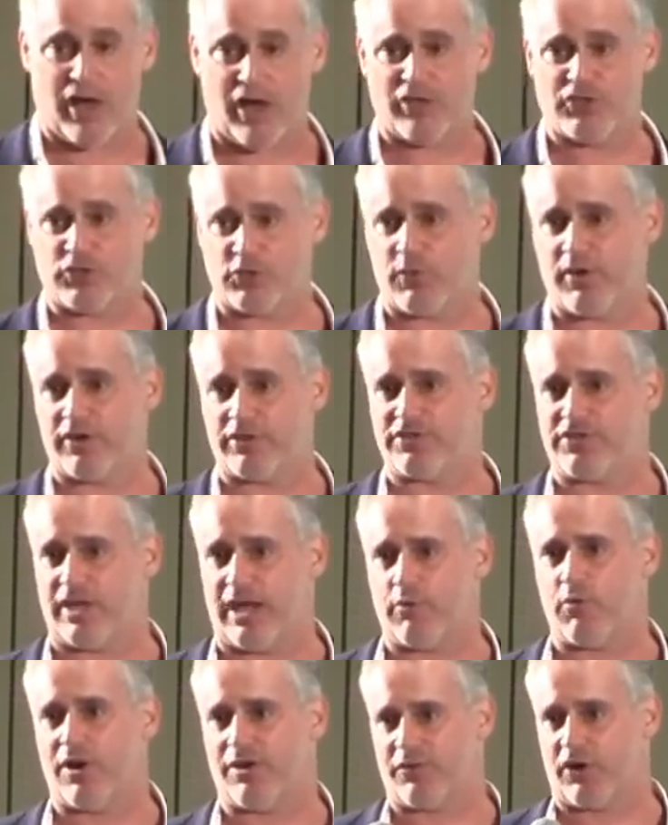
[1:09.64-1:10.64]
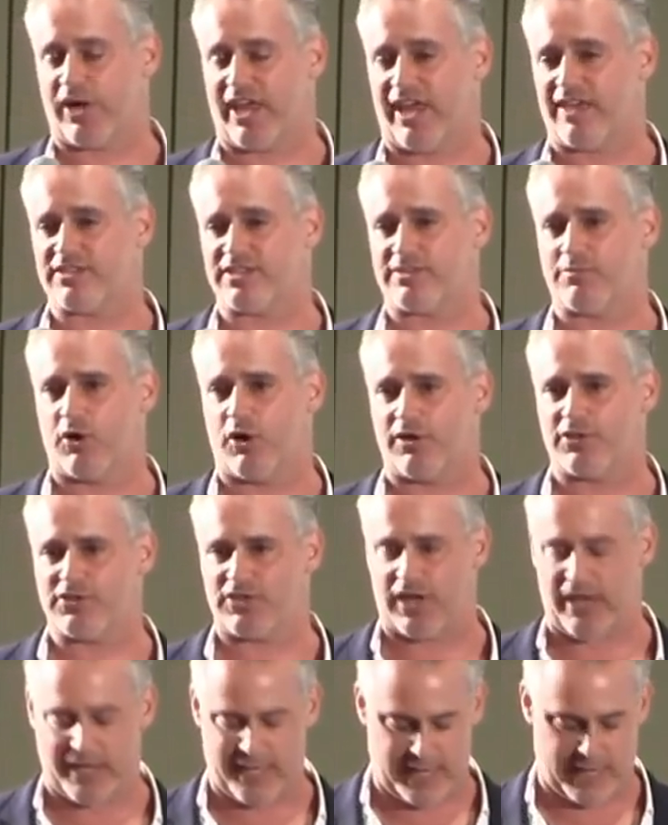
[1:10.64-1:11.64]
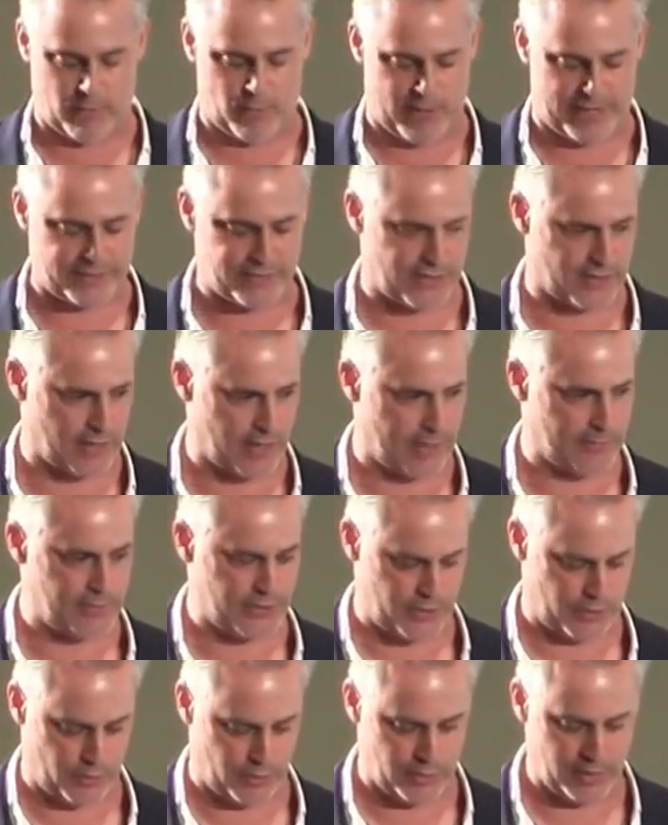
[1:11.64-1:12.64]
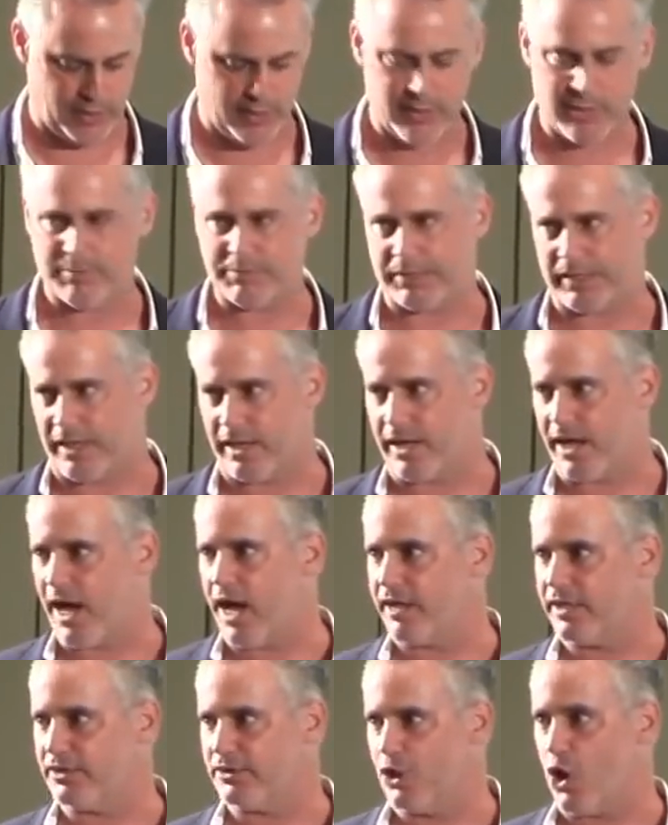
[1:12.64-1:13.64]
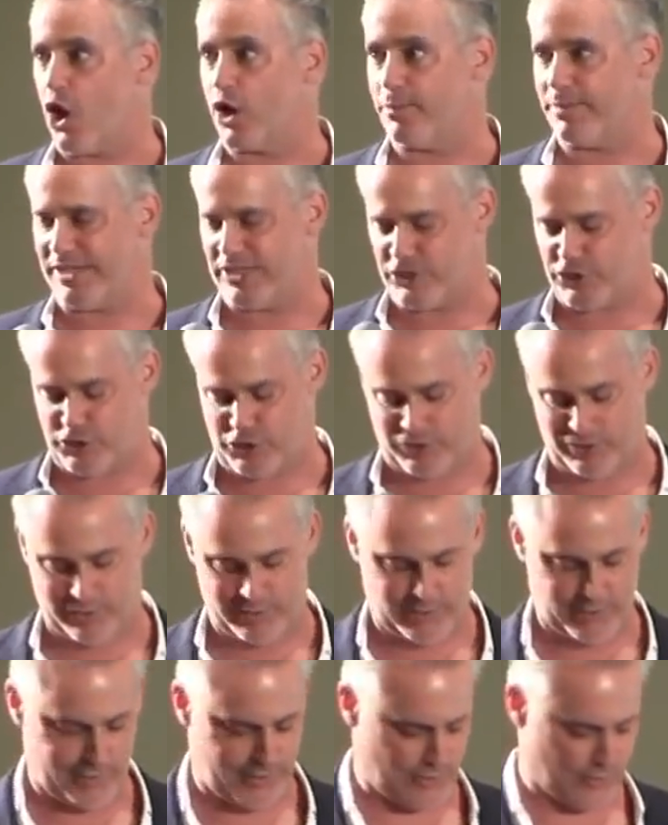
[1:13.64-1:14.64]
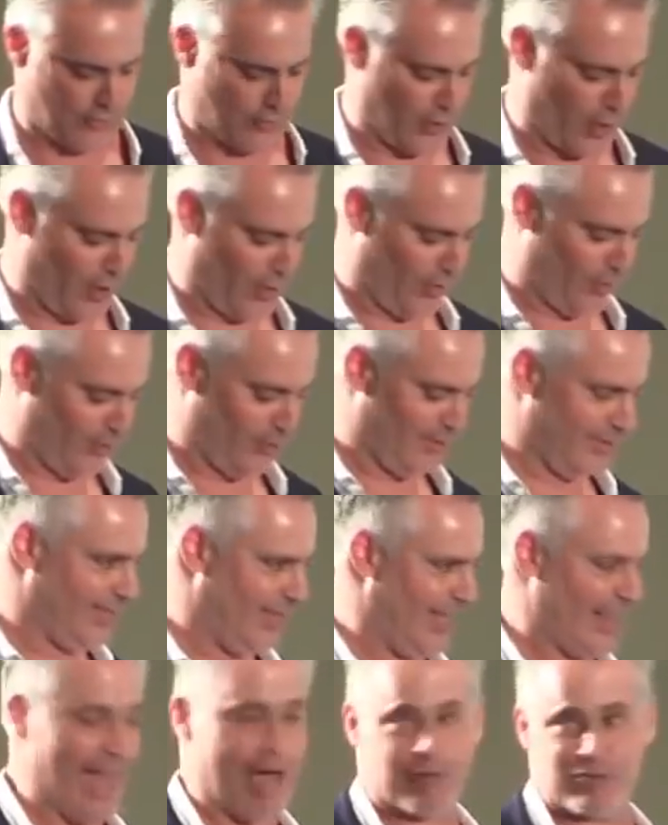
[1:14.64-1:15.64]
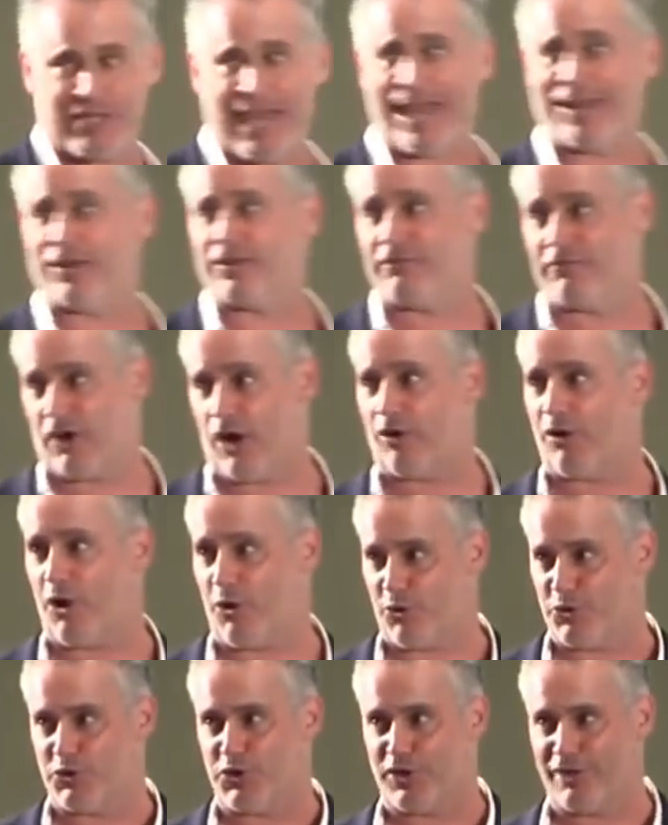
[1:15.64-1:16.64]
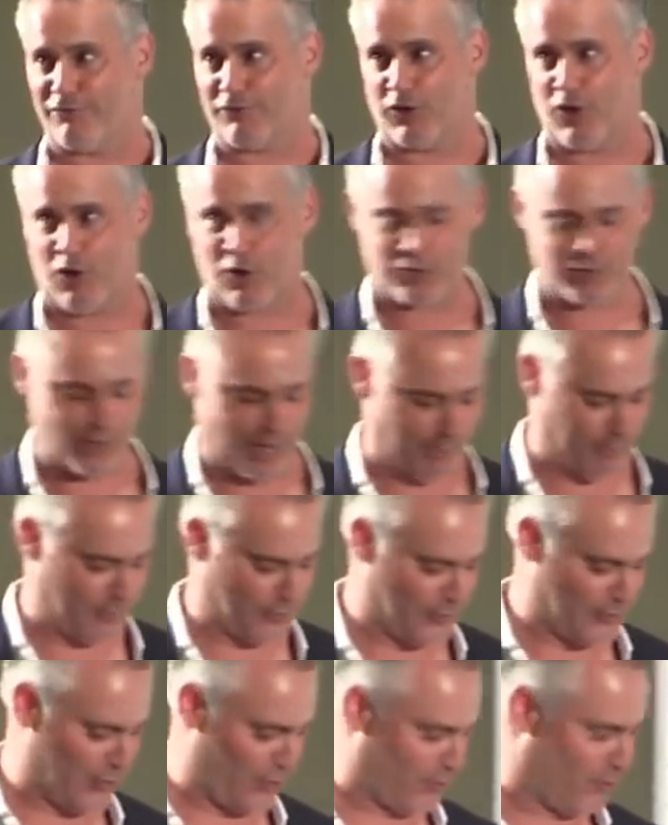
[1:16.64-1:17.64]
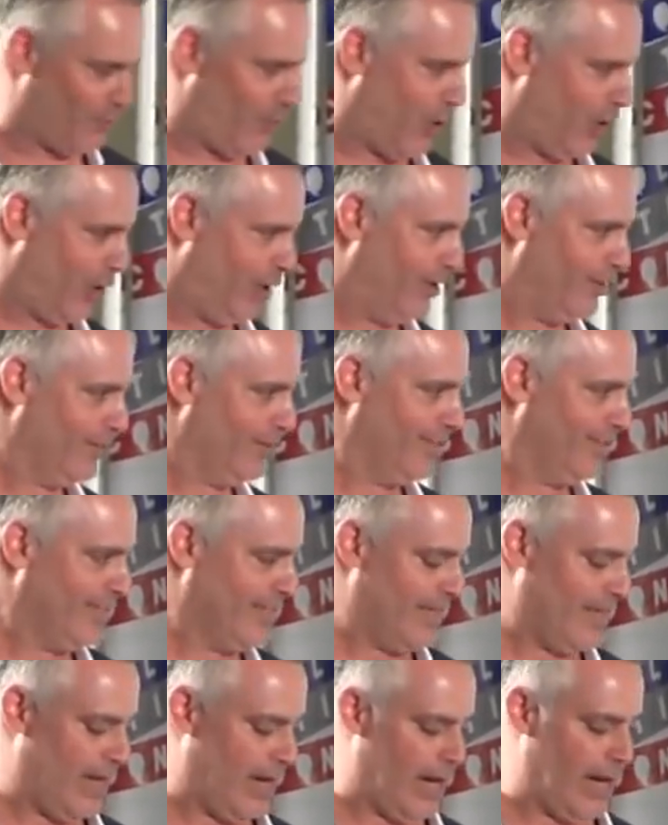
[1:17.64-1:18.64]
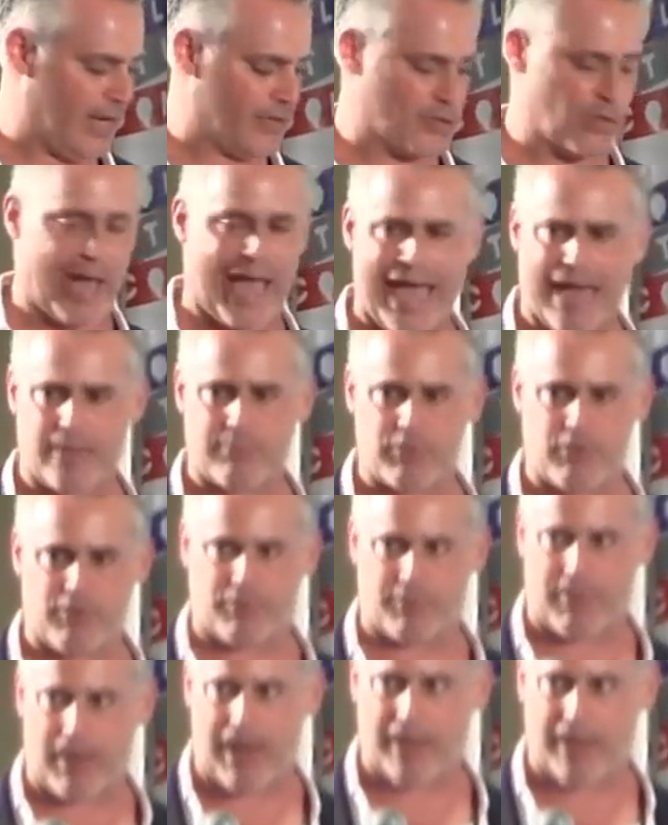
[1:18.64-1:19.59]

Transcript: on Twitter today, one of our guests tomorrow said, I can't wait to come to PolitiCon in Long Beach. So that was Anna Navarro, and you can give her a hard time when you see her tomorrow. So Adam, you have a